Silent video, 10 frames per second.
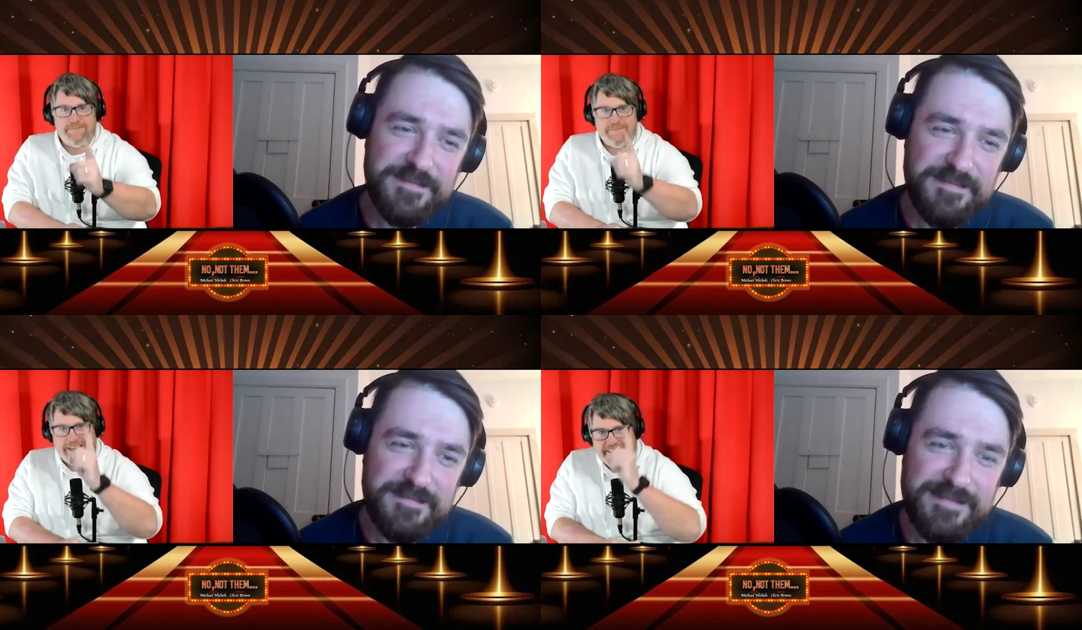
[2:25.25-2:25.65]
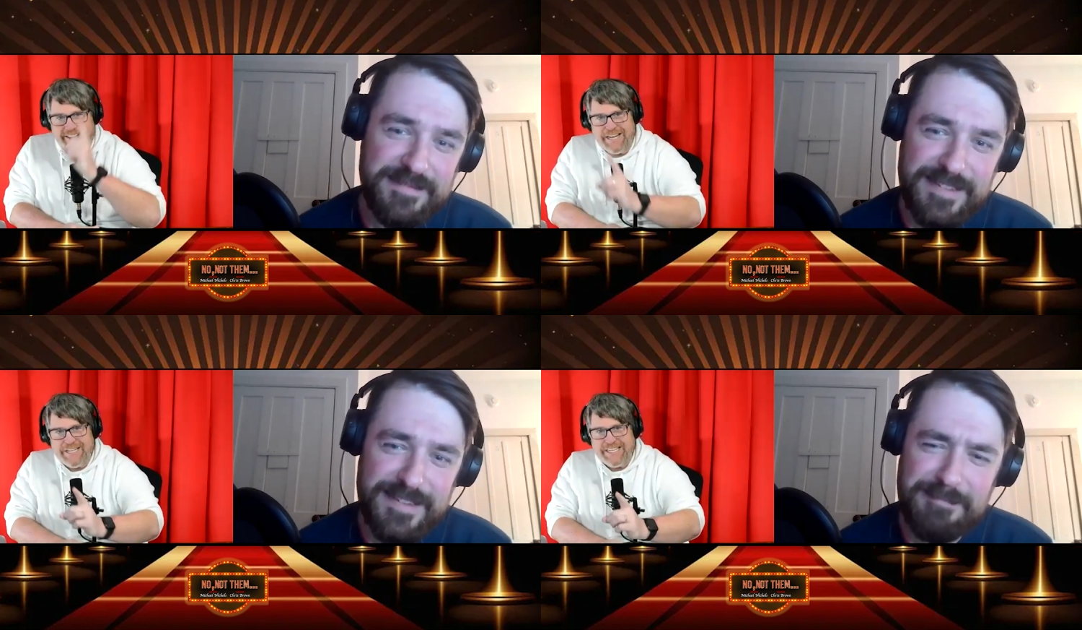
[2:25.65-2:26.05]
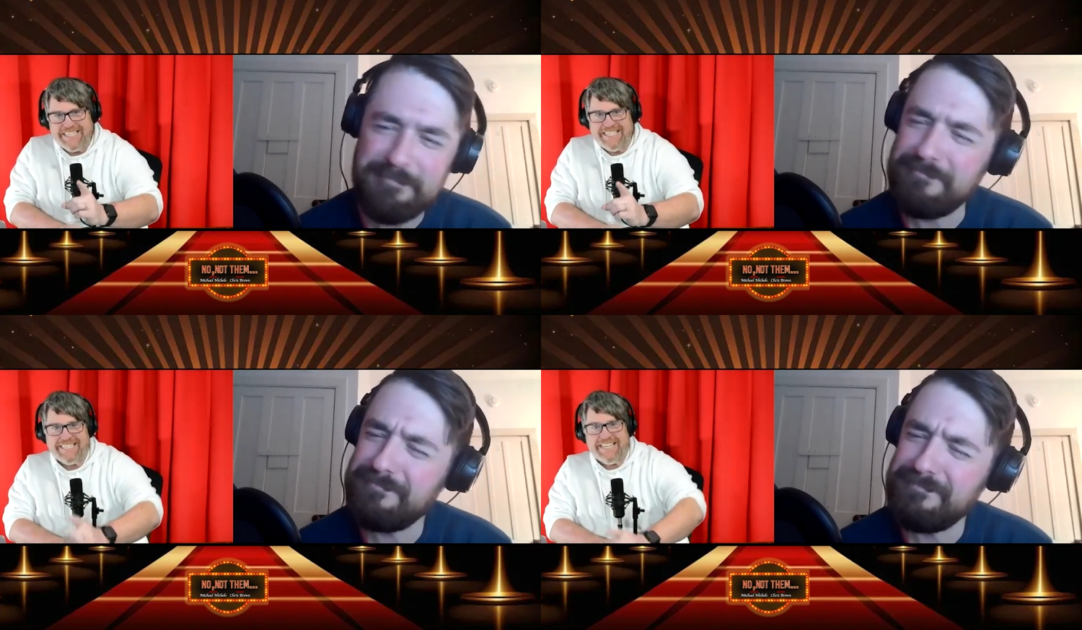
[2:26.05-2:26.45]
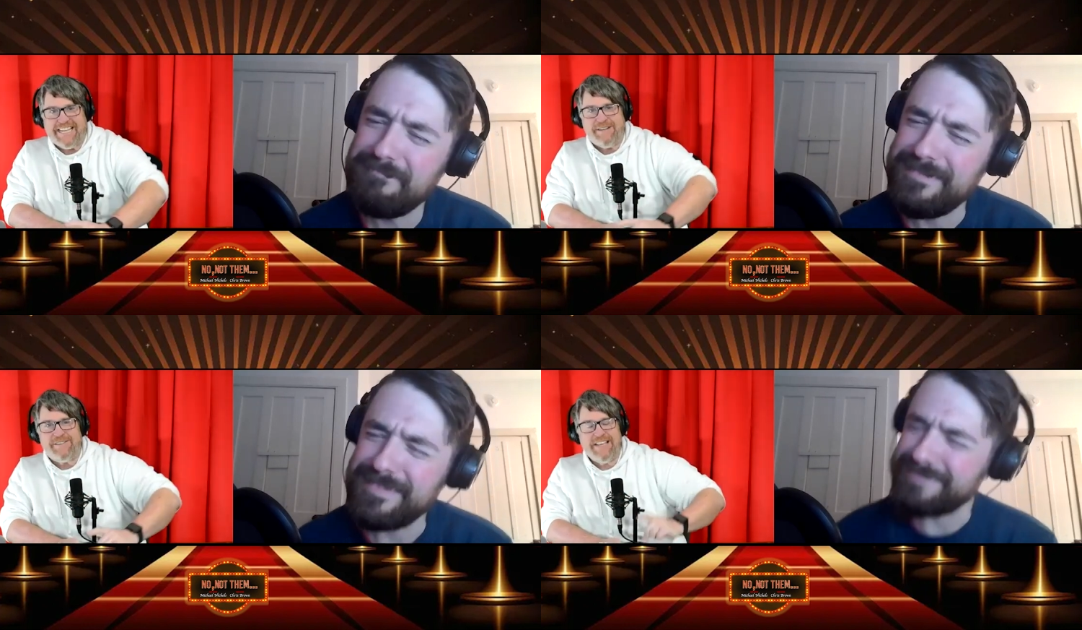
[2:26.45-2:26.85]
Speaker 1: My logic is
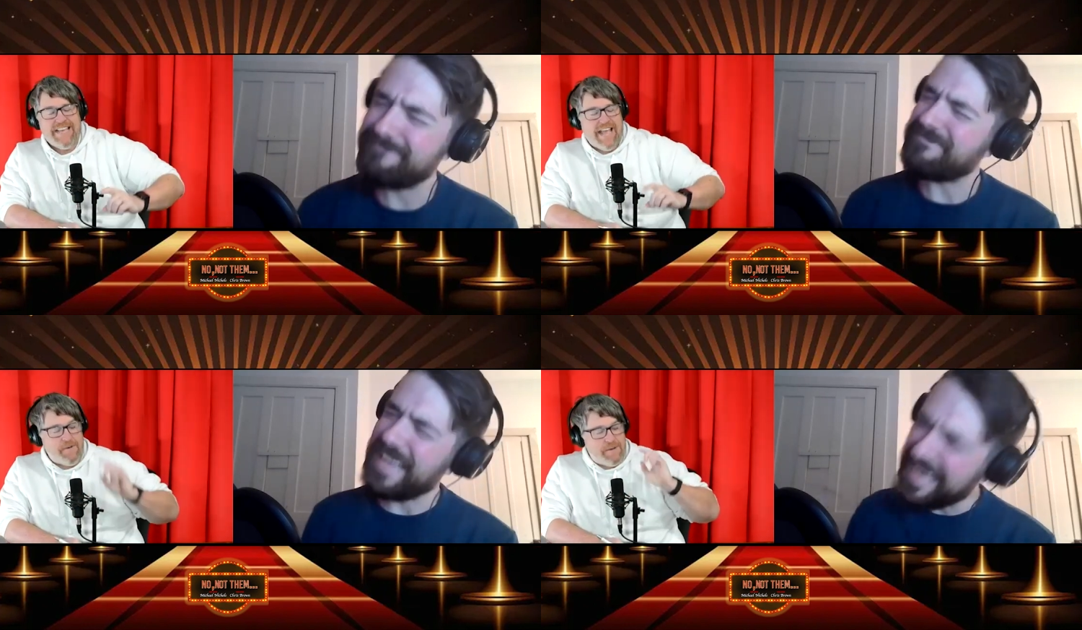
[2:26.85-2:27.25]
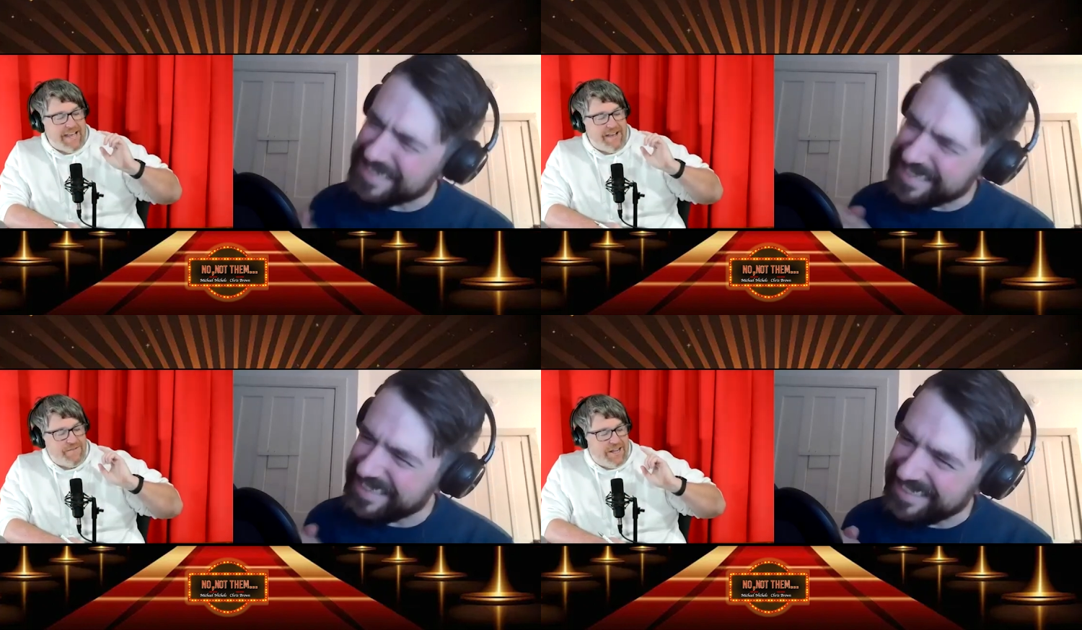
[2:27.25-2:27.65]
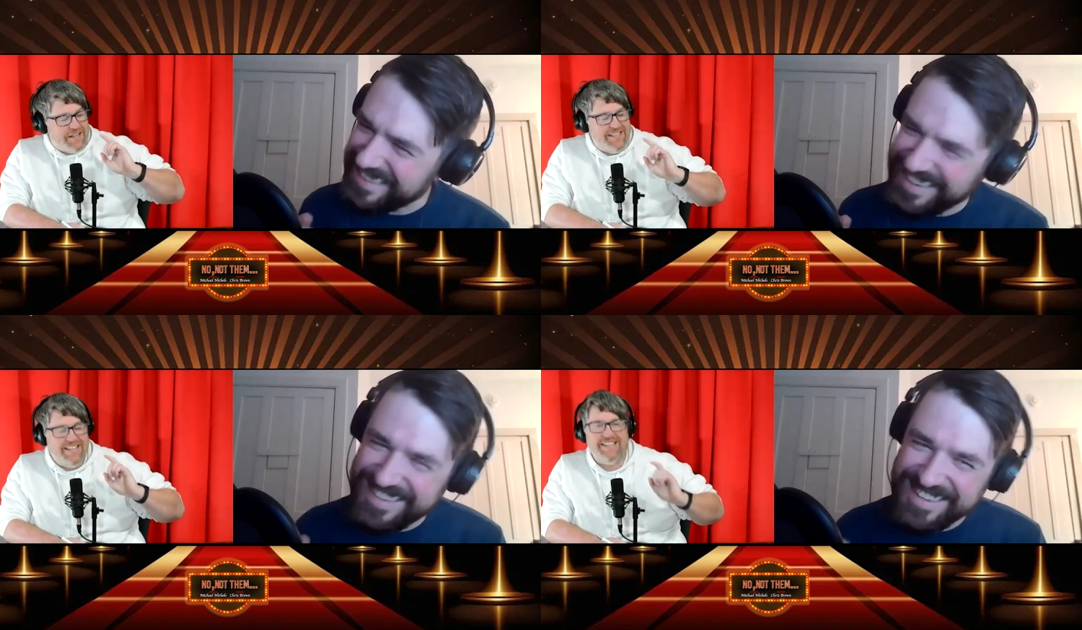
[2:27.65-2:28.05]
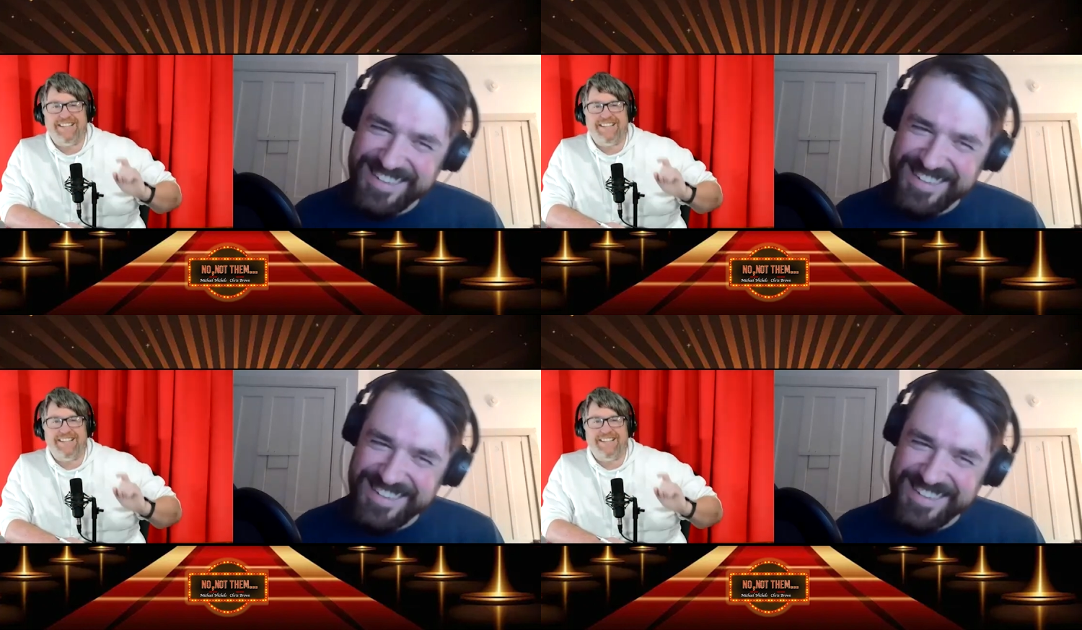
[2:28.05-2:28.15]
sound. And we is have... It? A,